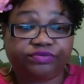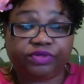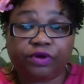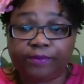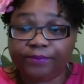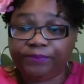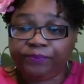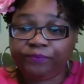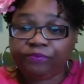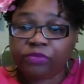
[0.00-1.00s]
nope
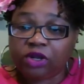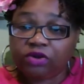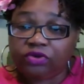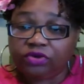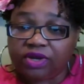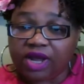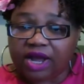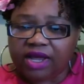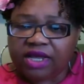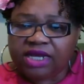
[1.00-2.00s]
you do
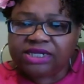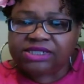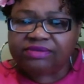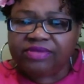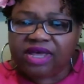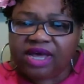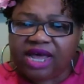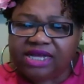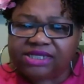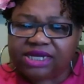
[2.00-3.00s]
not. Tamika
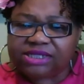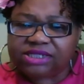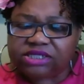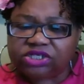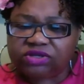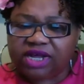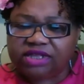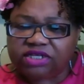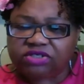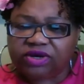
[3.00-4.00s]
S says, Is it too late
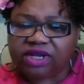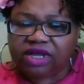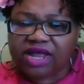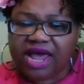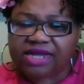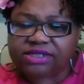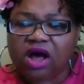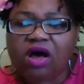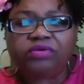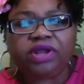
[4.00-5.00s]
to join the class?
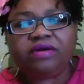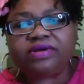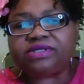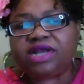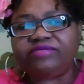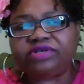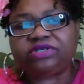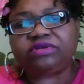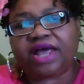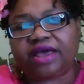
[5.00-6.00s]
Oh, no, it's never
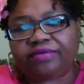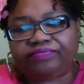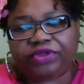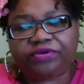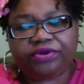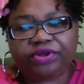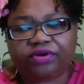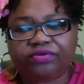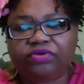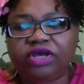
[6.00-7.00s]
too late. No, no,
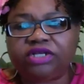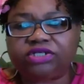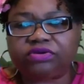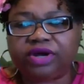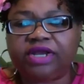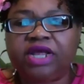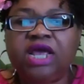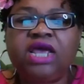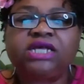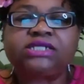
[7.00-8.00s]
no. You can join.
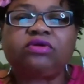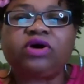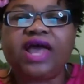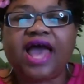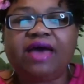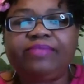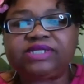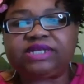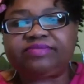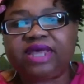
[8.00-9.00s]
So, what happened,
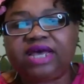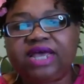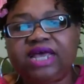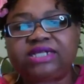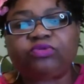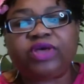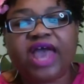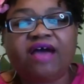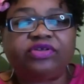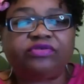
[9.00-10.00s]
Tamika, is we
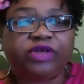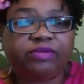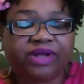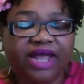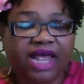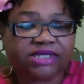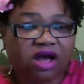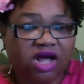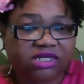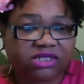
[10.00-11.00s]
have the replays
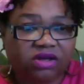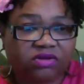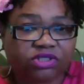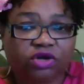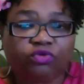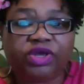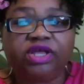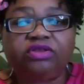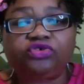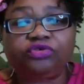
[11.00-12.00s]
also. So,
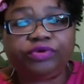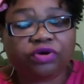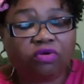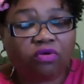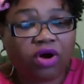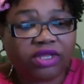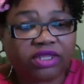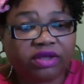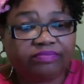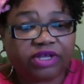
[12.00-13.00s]
we do record
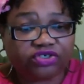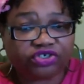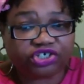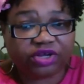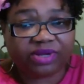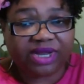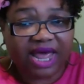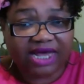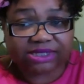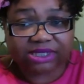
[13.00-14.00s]
the mentorship
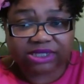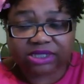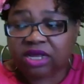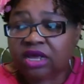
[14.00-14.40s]
classes.